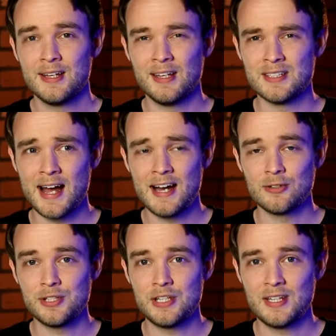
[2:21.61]

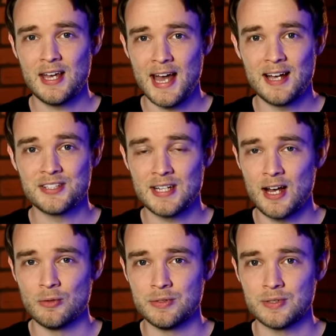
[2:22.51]
entirely cast
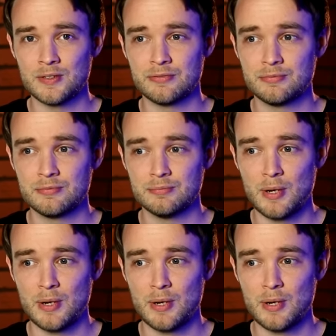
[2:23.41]
out of